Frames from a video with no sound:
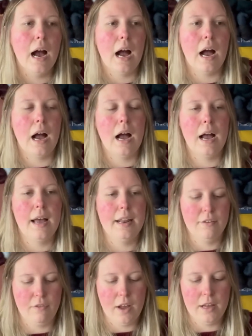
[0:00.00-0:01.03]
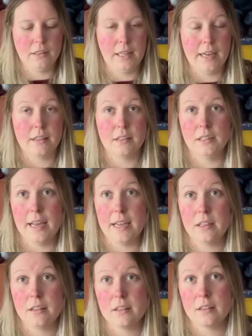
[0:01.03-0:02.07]
And if I like the
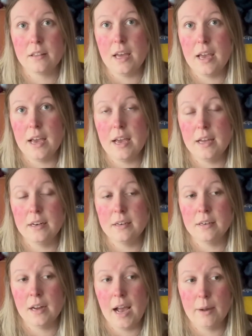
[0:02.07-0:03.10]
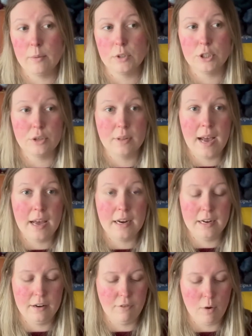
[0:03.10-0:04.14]
length, then I will do that.
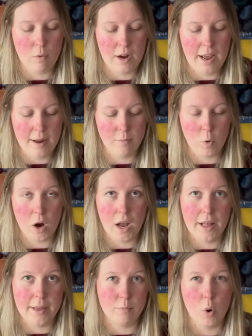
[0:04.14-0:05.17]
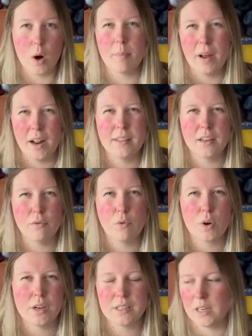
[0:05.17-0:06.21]
And if I wanna add more, I'll add more. But I think
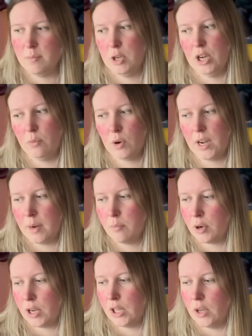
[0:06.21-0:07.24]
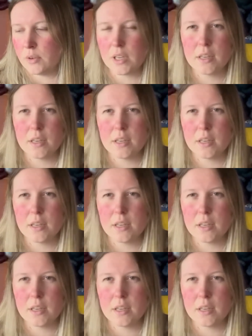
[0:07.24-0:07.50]
40 is gonna be good, and we're getting pretty close.